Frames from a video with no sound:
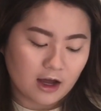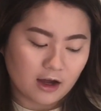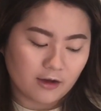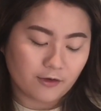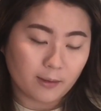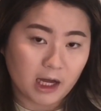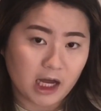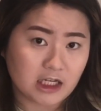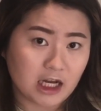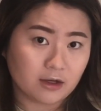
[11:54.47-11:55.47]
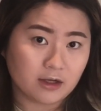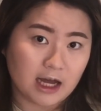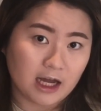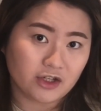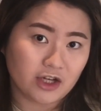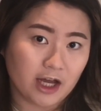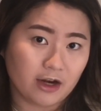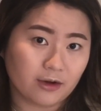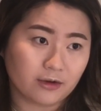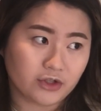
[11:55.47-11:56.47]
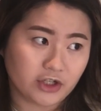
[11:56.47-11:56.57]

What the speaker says: from eyeshadow to eyeshadow,